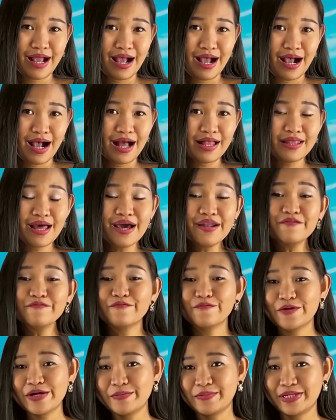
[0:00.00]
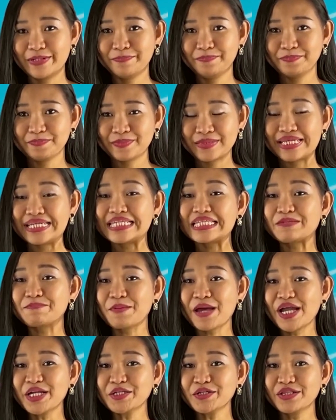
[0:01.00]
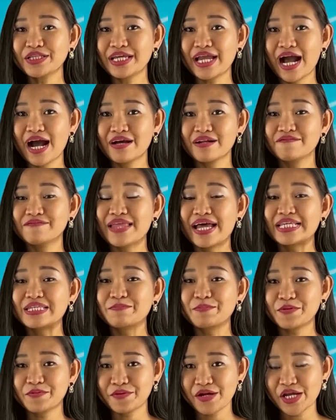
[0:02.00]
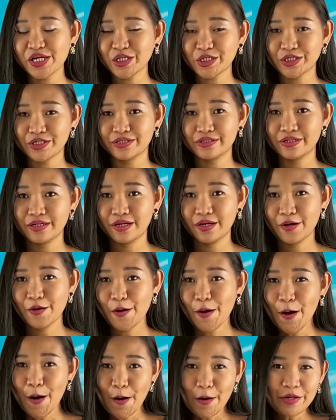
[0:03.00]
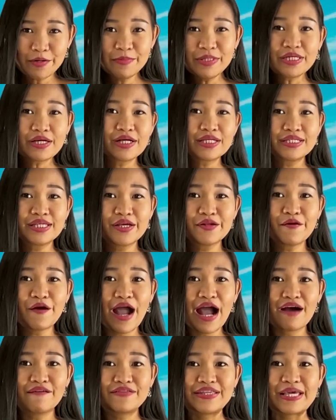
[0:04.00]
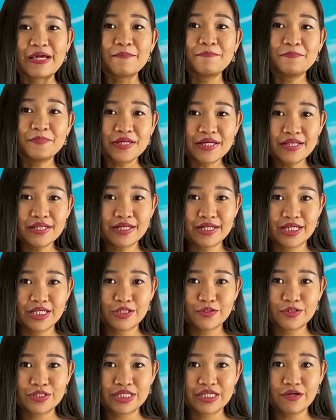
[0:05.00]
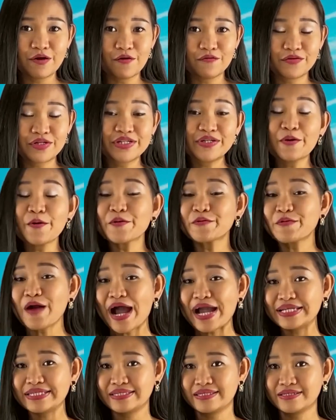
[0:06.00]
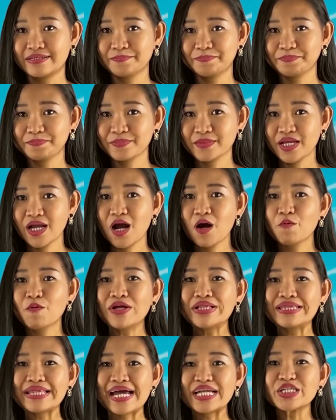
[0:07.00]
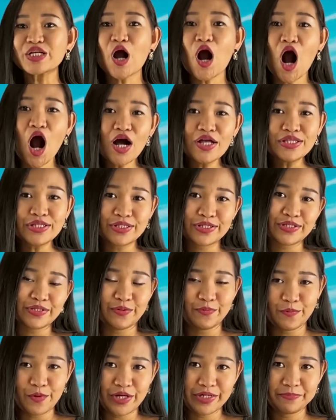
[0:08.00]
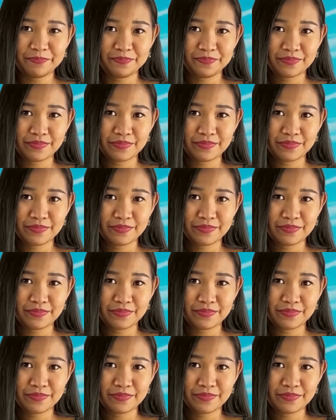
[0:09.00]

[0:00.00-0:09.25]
A lot of women, especially out of desperation or because they don't have the ability to see over the horizon, will latch onto someone,